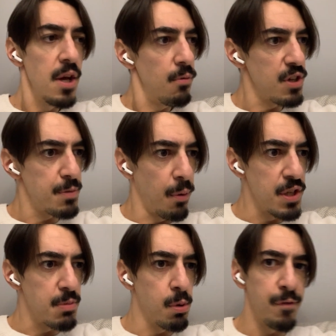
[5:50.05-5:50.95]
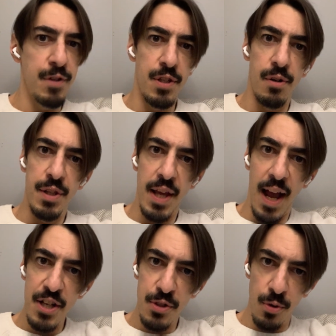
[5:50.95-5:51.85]
responsible for doing the
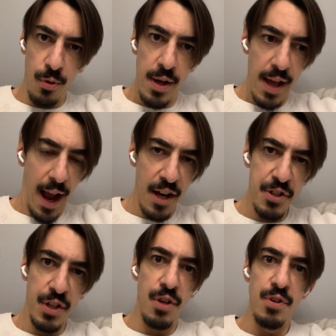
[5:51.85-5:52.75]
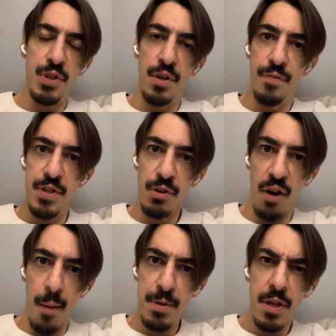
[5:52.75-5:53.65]
actual execution of the
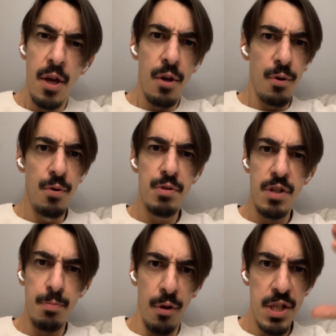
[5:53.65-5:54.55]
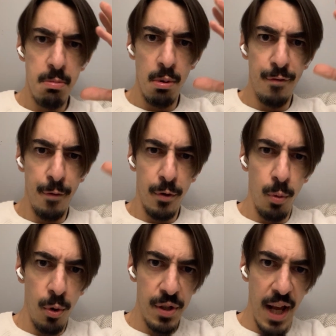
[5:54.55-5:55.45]
scripts? Who's responsible for
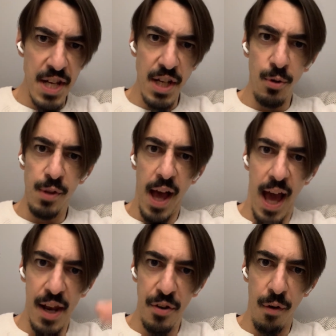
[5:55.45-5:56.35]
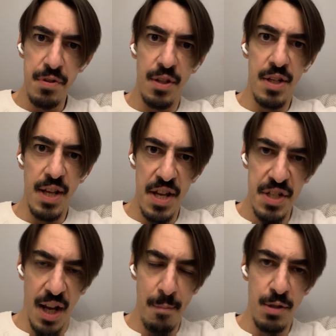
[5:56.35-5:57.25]
coordinating all the handoffs and the
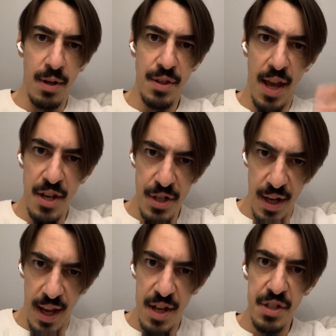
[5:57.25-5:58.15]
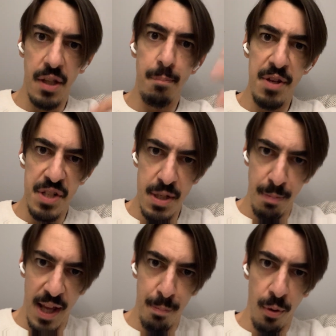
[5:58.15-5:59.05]
testing between the engineers and the business
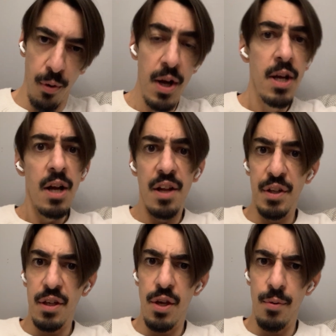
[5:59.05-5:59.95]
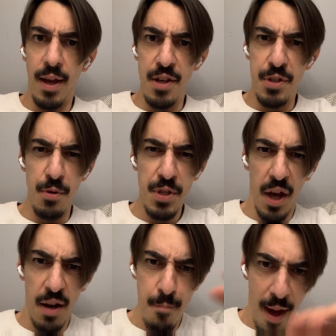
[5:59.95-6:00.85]
people and the QEs? Who's kind
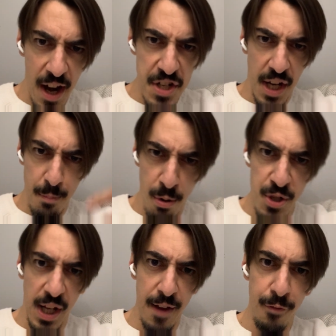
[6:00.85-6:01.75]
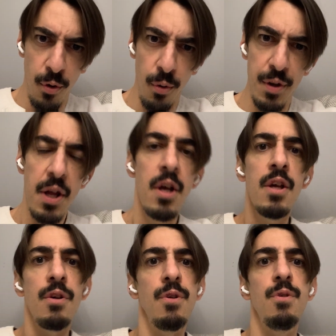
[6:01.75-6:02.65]
of managing and pushing it forward?
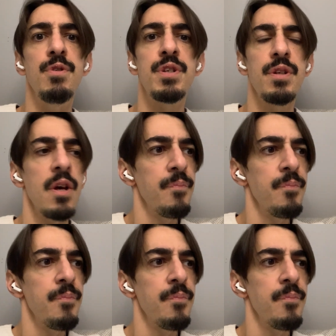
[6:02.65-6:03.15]
Who's